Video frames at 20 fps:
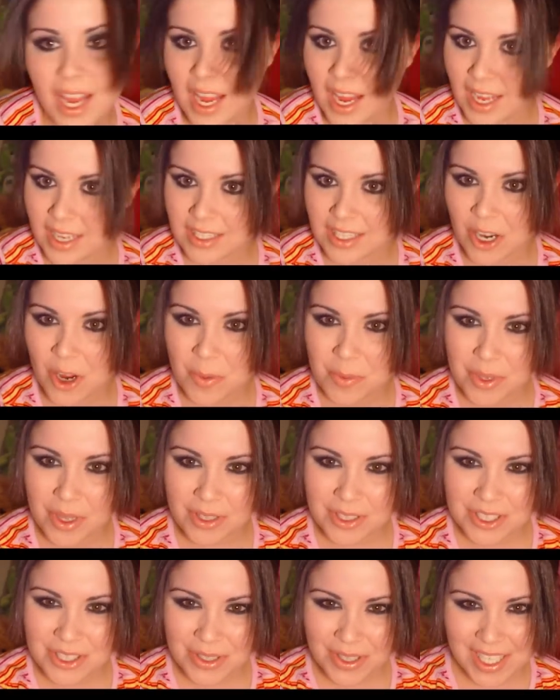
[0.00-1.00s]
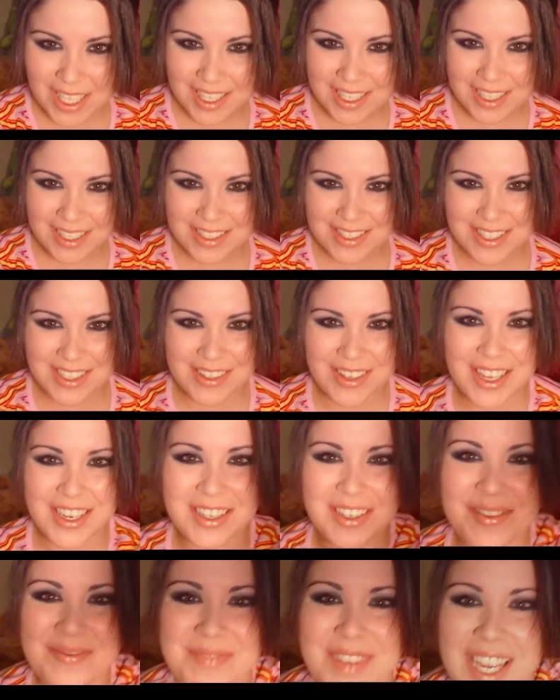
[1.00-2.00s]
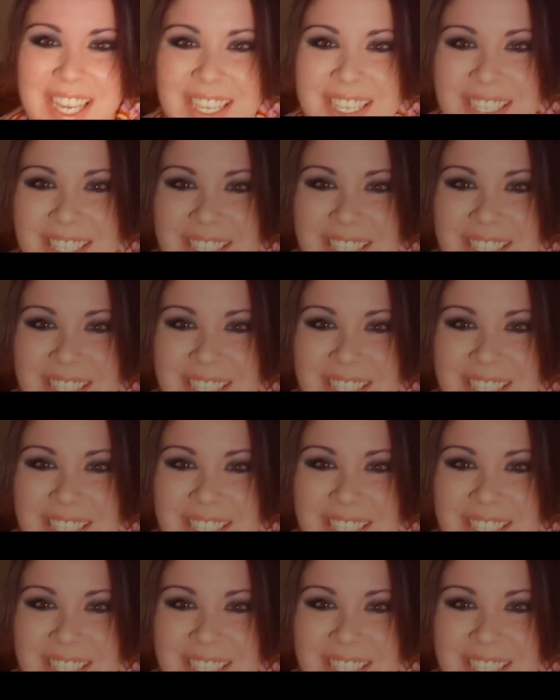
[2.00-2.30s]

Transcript: and I hope y'all enjoyed it. I'll see you later. Bye.